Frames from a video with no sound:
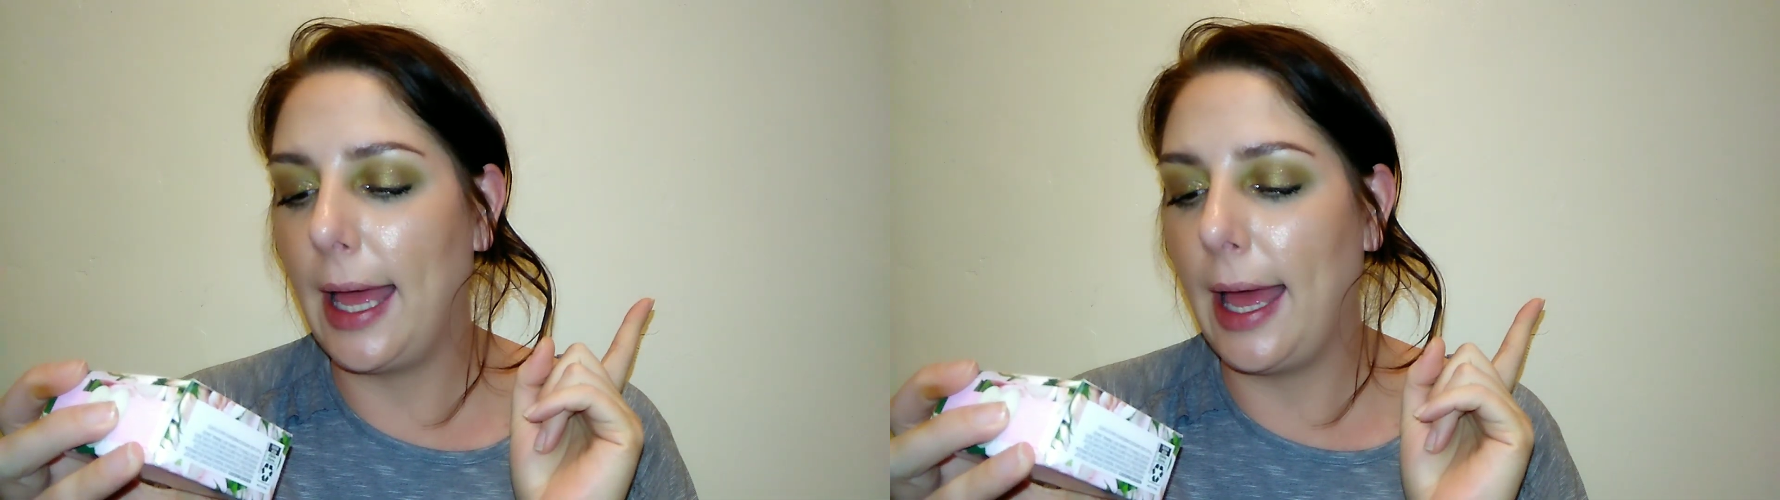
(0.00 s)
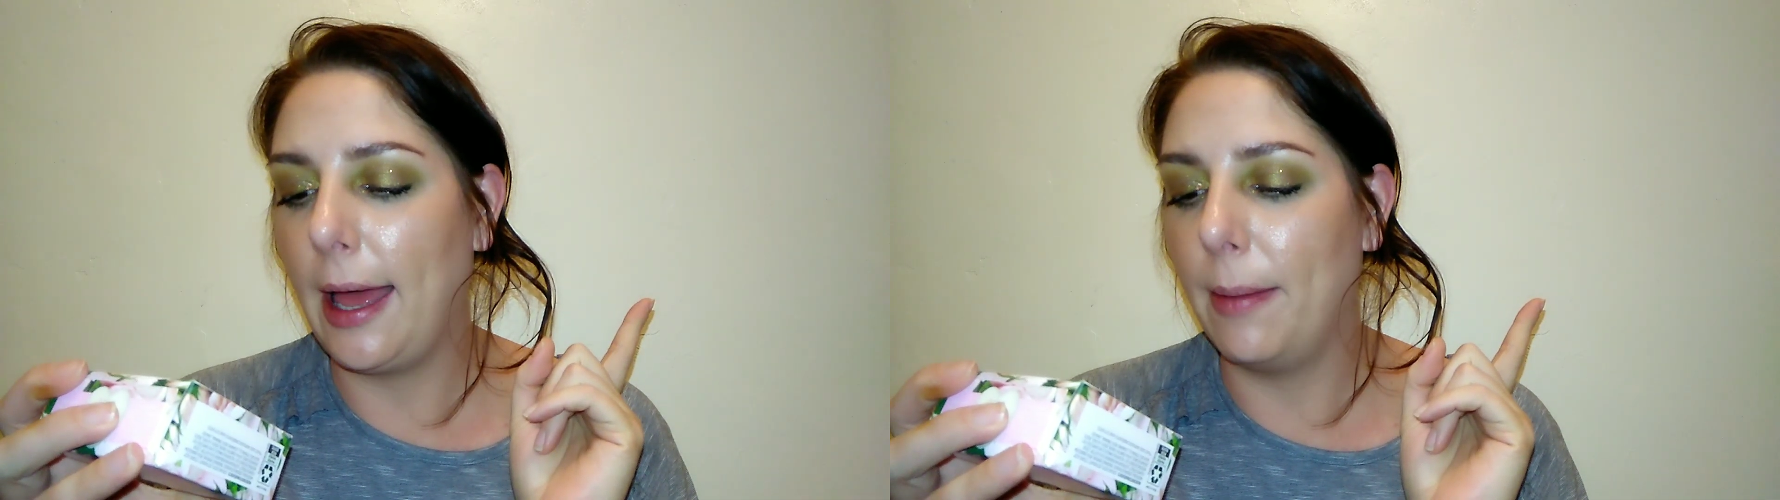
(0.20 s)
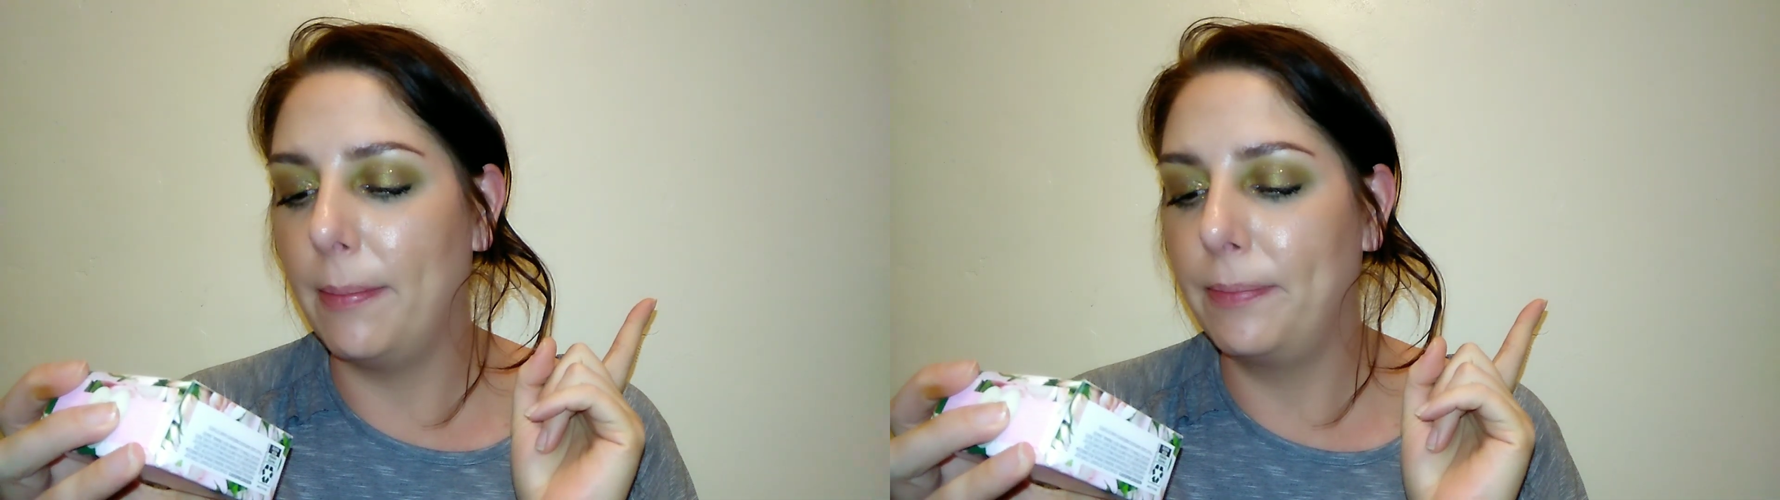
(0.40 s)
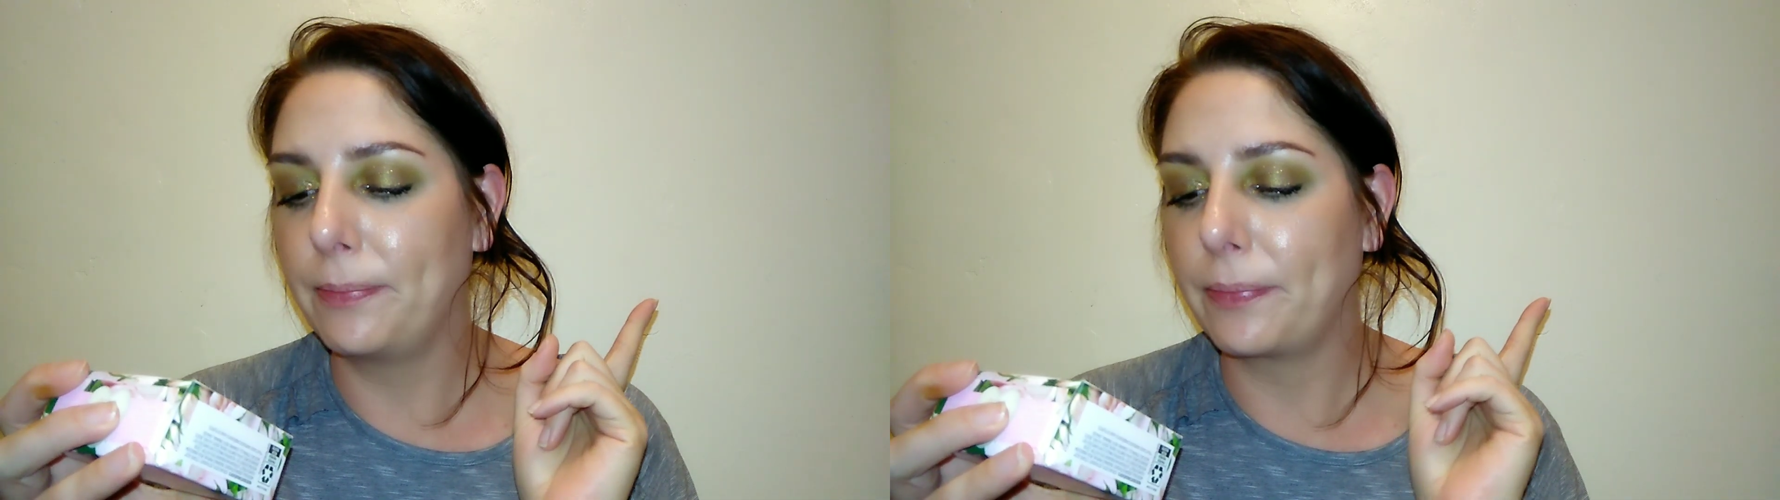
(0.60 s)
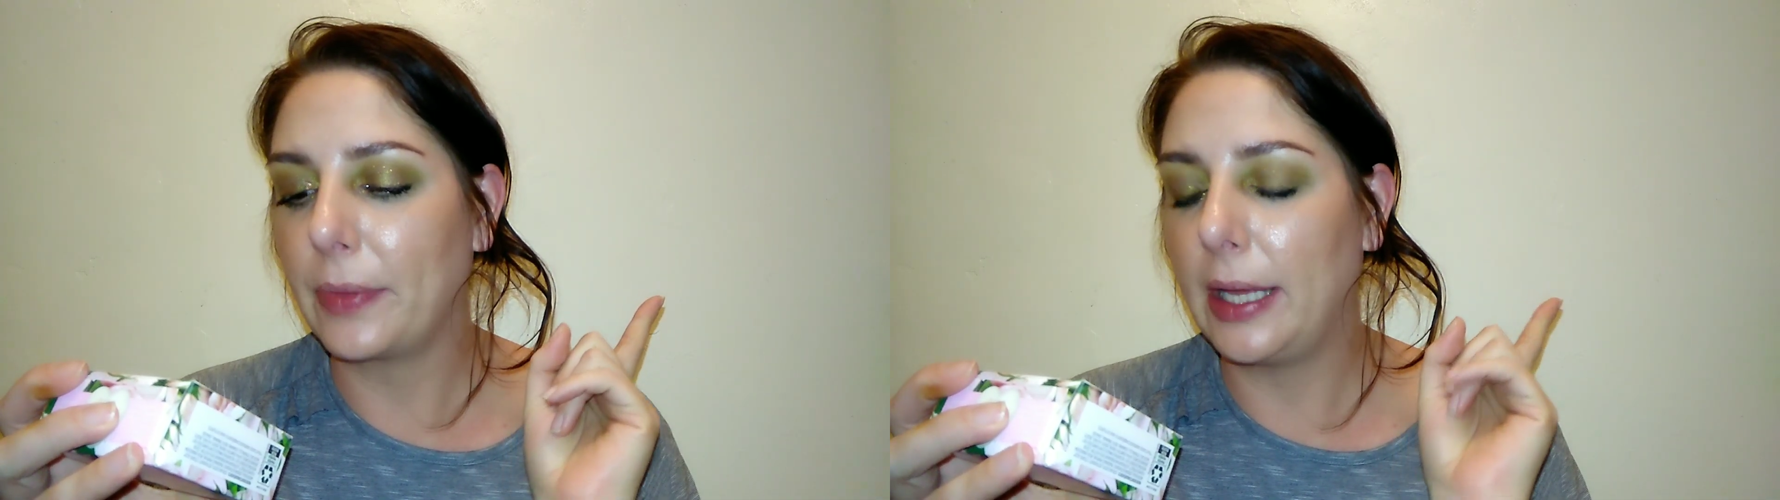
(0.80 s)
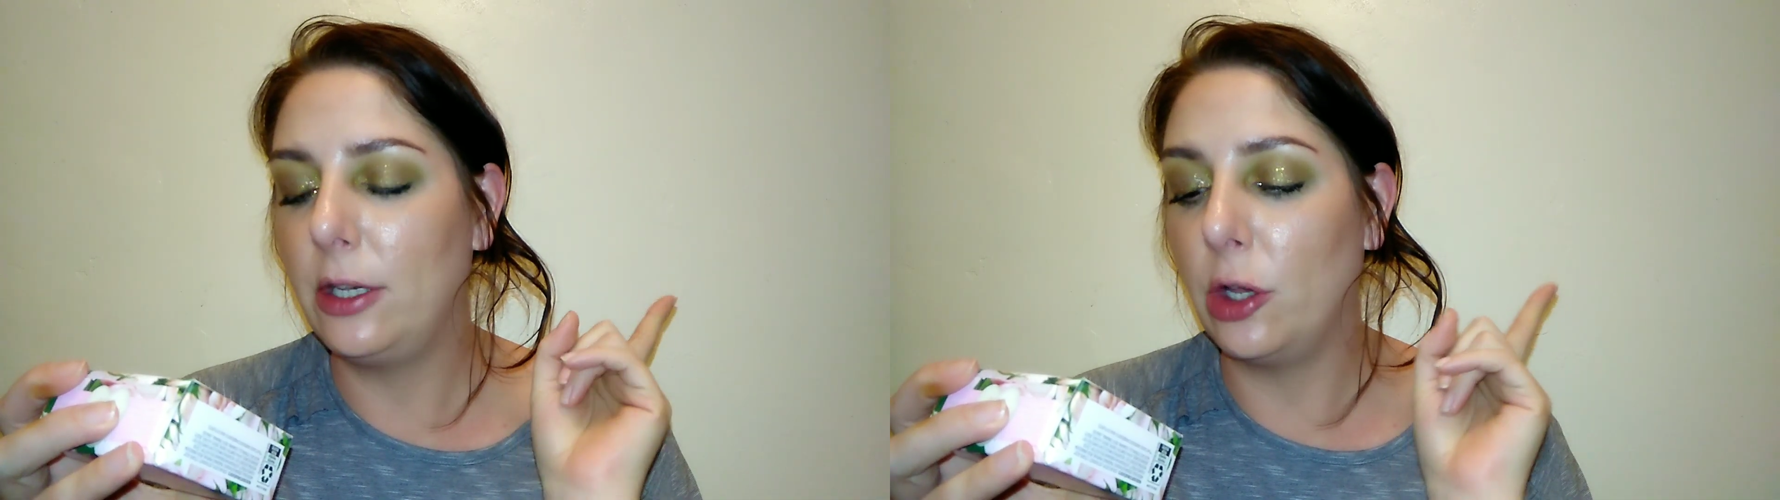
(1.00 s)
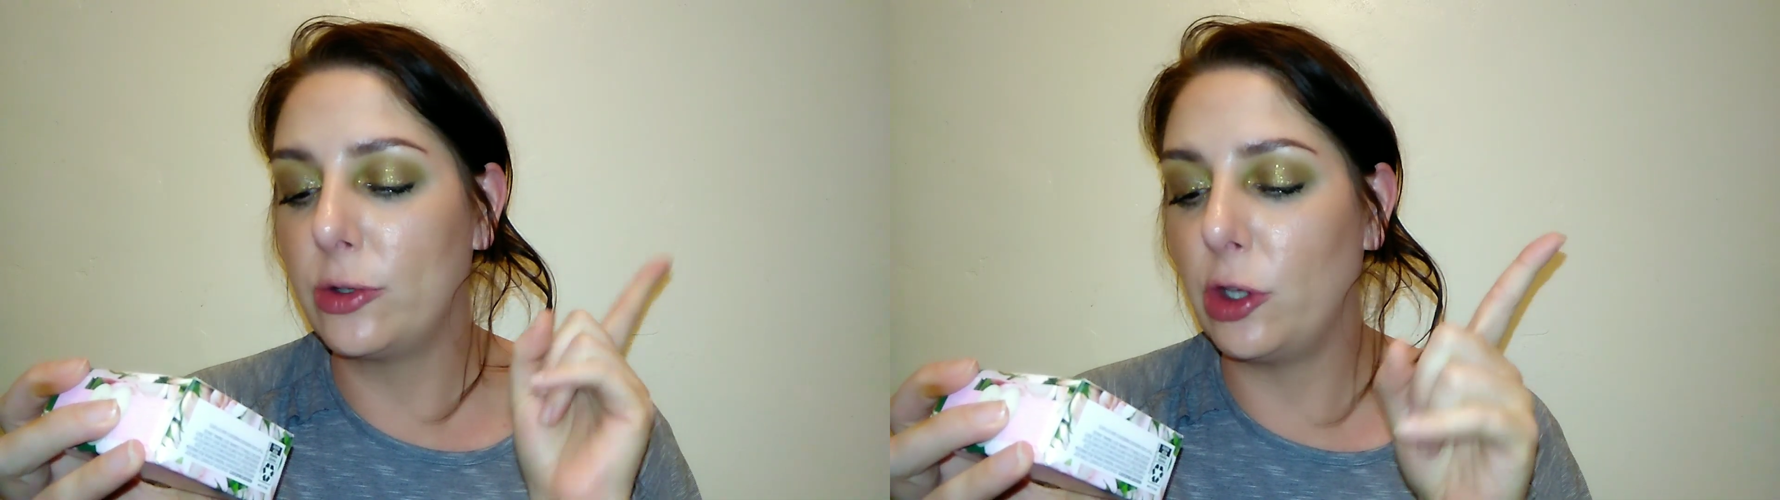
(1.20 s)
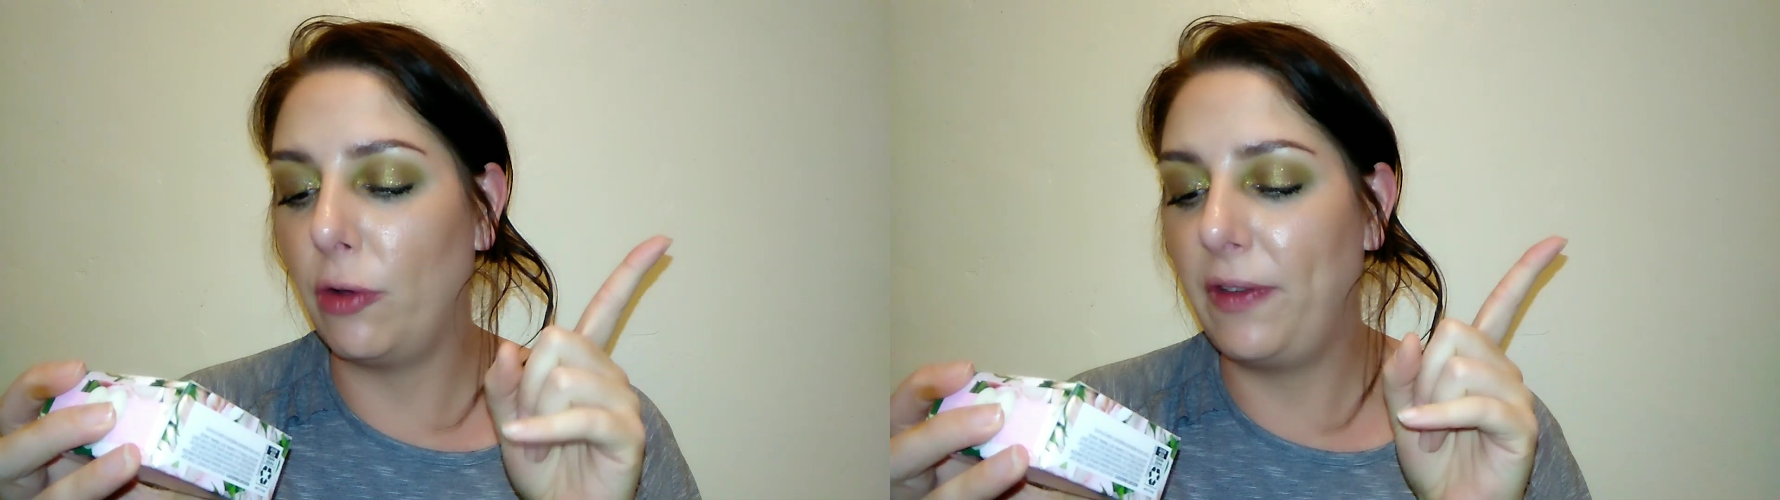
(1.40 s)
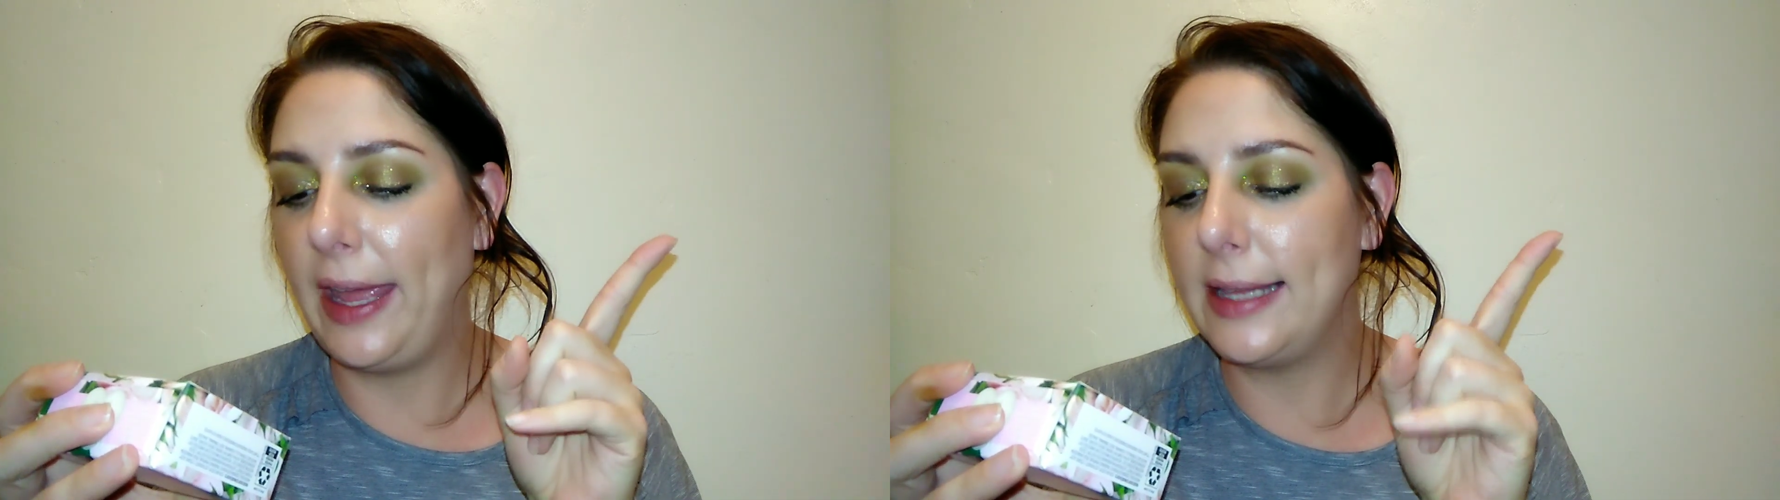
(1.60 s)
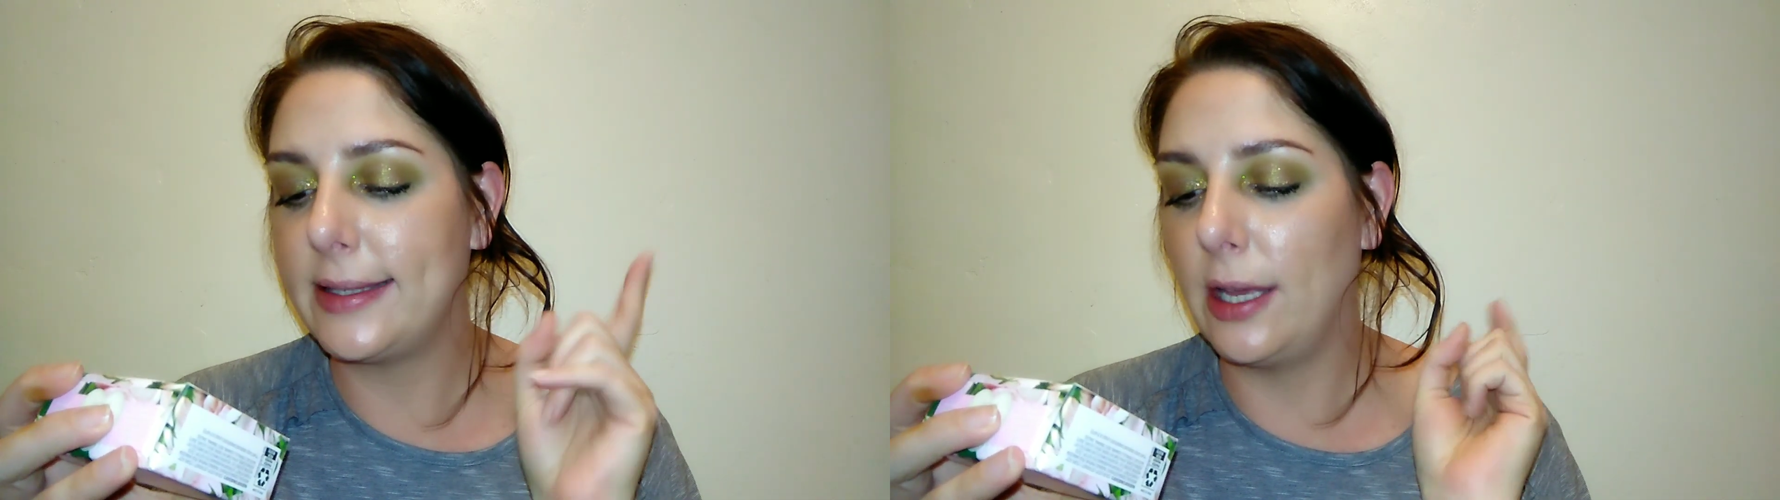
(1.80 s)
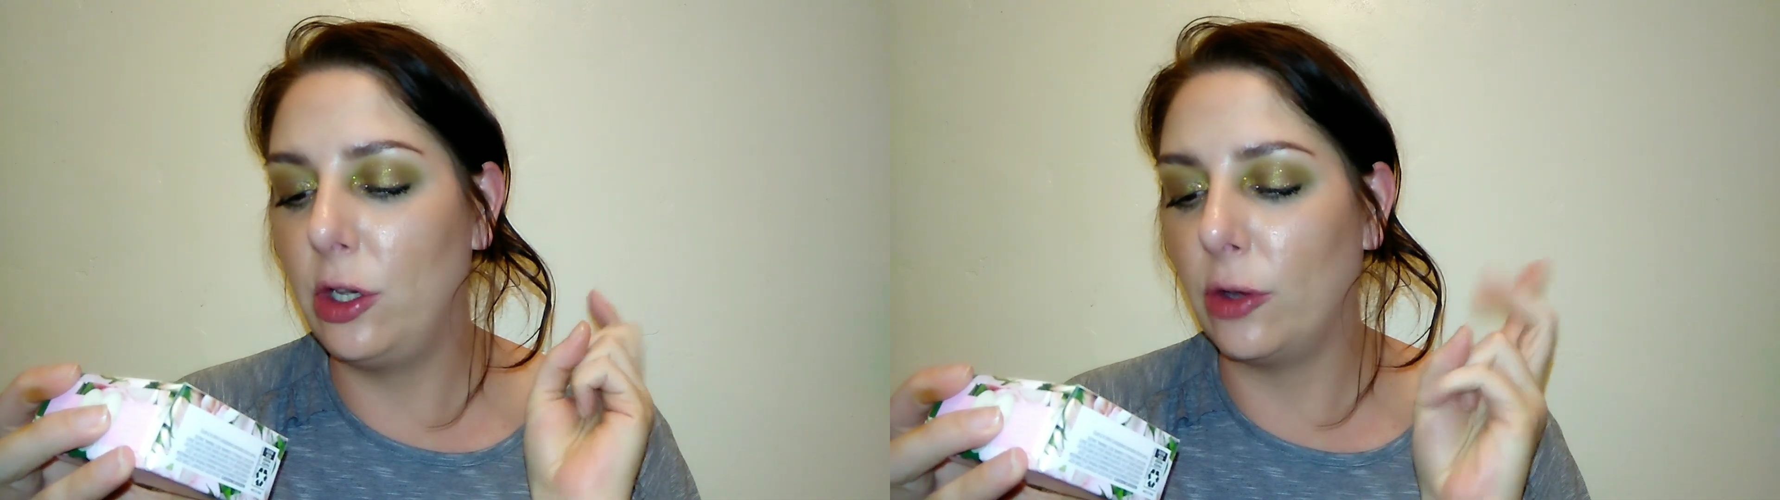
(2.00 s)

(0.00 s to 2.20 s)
um, no sulfates,